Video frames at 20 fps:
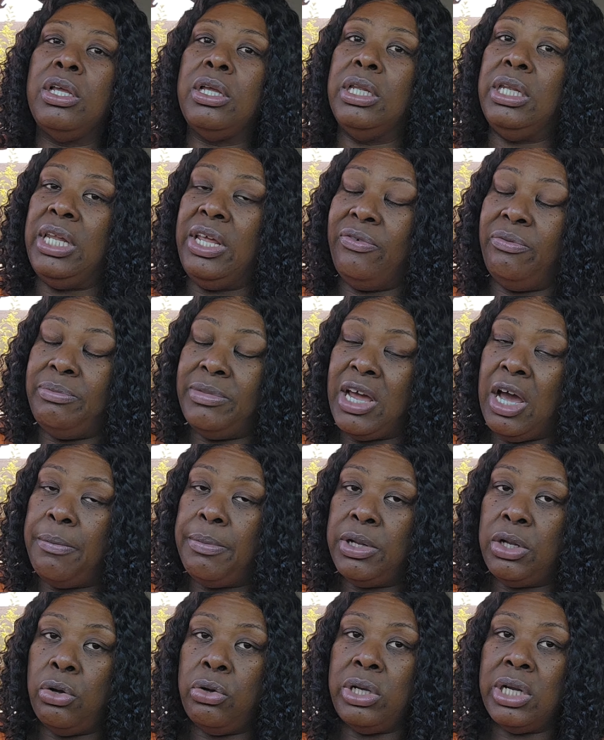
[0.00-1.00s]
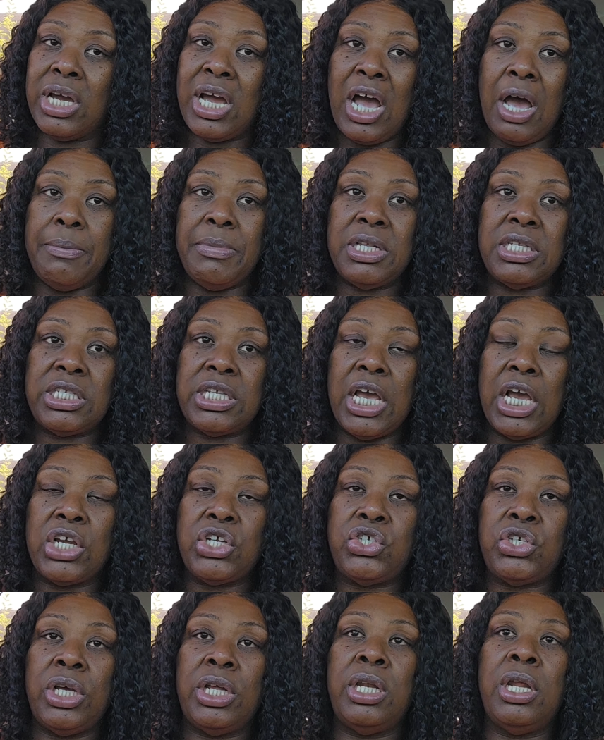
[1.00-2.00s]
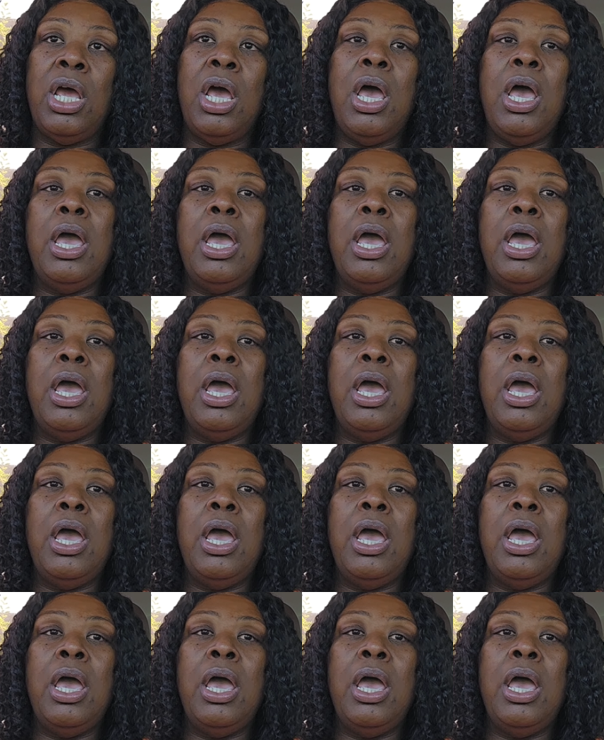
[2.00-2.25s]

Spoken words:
leave them down below in the comment section.